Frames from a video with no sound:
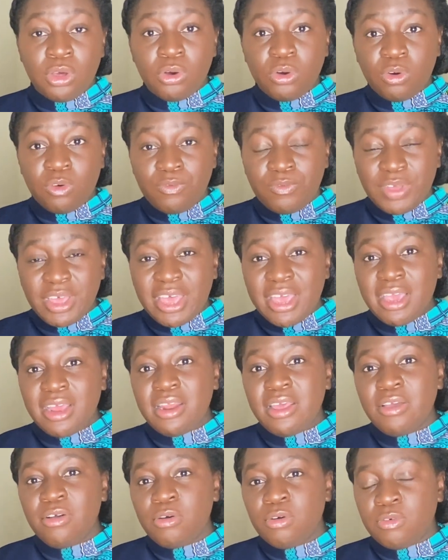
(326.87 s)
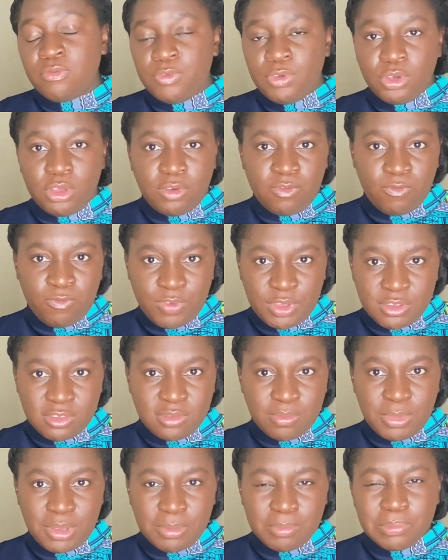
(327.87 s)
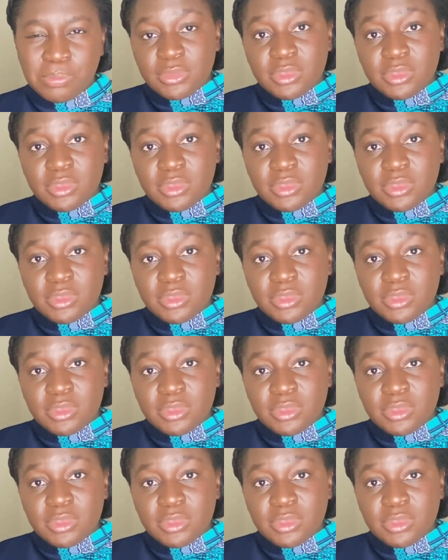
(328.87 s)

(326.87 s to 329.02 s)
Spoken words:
of any of your investment.